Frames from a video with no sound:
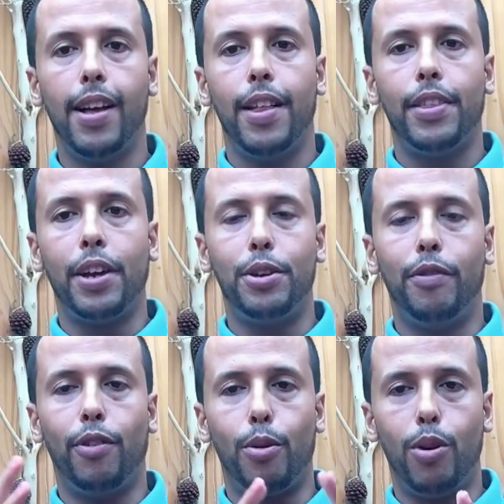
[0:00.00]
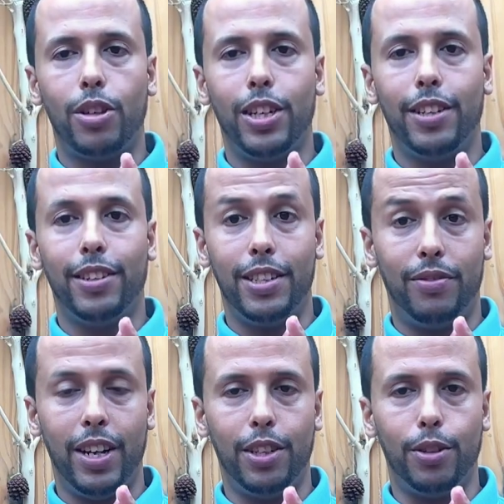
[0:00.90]
Thank you for watching this
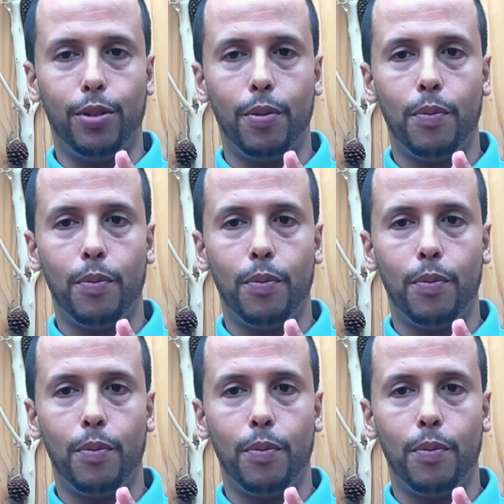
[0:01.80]
video.